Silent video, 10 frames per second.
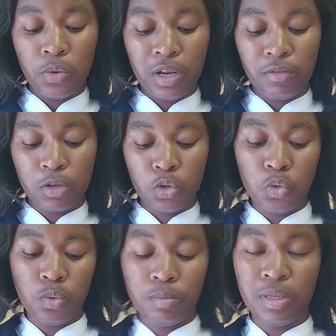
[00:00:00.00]
Your level
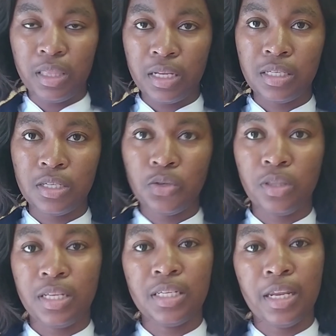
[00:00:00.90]
2 will be 30
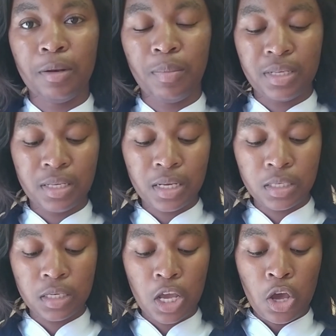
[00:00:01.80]
to
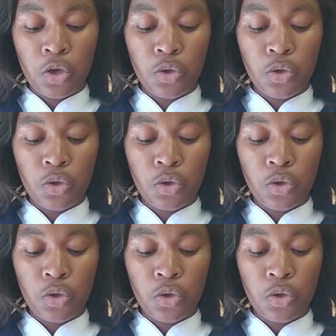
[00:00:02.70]
39%.